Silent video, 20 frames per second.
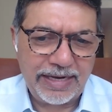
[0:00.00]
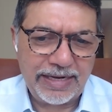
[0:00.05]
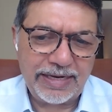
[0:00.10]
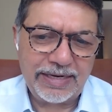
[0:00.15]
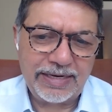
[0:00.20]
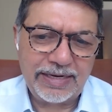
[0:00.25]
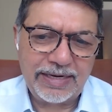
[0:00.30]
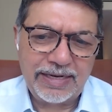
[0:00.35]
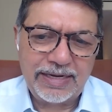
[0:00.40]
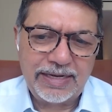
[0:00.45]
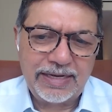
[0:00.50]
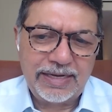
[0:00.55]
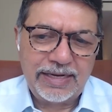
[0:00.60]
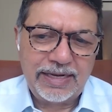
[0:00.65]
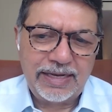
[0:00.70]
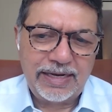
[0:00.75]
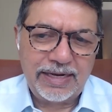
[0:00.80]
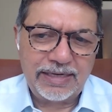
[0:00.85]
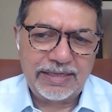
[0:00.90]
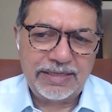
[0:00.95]
And
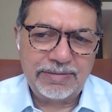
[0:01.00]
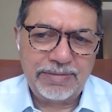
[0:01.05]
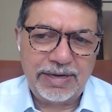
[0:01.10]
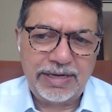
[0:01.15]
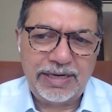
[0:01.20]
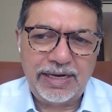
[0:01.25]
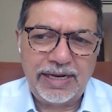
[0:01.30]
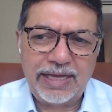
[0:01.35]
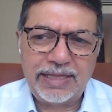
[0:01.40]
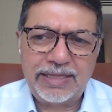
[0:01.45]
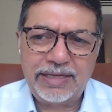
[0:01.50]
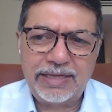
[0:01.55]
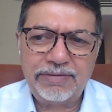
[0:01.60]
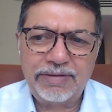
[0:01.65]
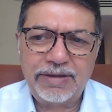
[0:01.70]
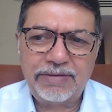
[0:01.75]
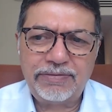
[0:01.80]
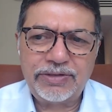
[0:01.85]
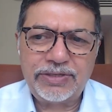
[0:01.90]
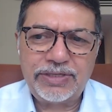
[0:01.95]
ultimately, I think we
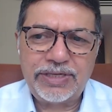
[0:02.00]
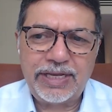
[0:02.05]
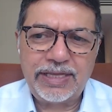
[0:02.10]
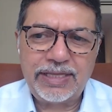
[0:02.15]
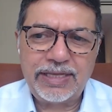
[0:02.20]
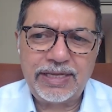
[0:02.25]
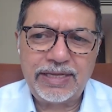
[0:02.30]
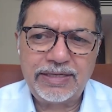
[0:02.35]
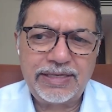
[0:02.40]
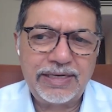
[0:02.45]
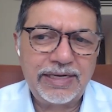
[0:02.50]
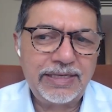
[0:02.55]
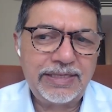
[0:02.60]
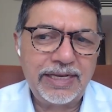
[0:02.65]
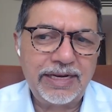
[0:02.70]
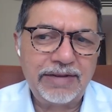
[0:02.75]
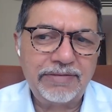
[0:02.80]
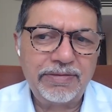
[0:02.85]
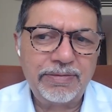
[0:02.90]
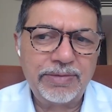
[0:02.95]
have to say,
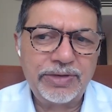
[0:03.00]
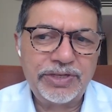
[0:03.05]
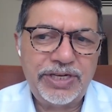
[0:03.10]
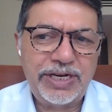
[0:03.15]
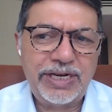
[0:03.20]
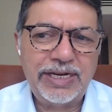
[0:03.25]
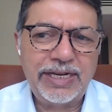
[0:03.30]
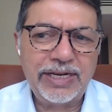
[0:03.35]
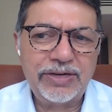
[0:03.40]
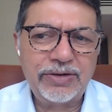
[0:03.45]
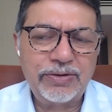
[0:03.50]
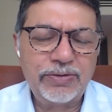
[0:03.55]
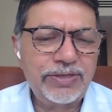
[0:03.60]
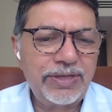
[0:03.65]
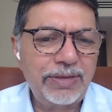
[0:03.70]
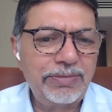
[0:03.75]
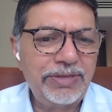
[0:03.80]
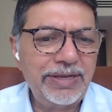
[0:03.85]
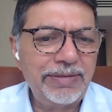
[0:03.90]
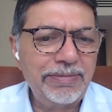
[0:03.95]
listen, if a machine can do
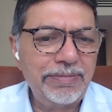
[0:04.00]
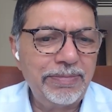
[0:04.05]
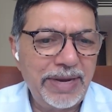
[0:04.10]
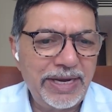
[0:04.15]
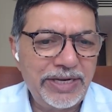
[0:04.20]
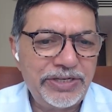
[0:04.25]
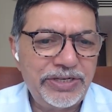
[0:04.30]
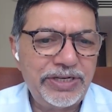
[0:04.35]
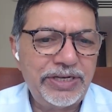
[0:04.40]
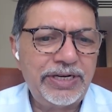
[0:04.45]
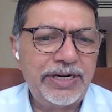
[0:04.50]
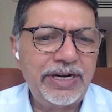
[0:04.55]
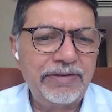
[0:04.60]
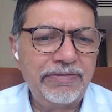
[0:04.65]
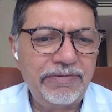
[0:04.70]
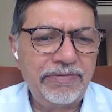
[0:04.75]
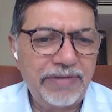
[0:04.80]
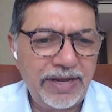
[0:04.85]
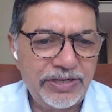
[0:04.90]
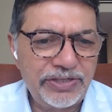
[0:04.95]
something better and
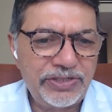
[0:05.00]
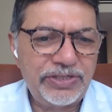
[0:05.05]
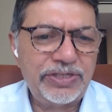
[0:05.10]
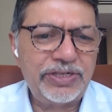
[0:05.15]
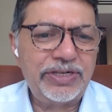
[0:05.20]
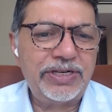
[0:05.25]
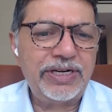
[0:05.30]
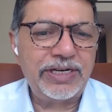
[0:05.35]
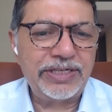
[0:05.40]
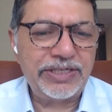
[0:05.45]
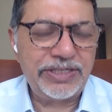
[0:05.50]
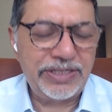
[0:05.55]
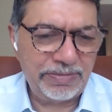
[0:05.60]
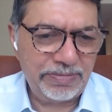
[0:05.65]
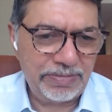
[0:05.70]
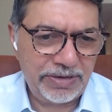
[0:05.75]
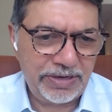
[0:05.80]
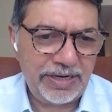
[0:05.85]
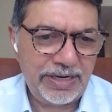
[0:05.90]
faster and cheaper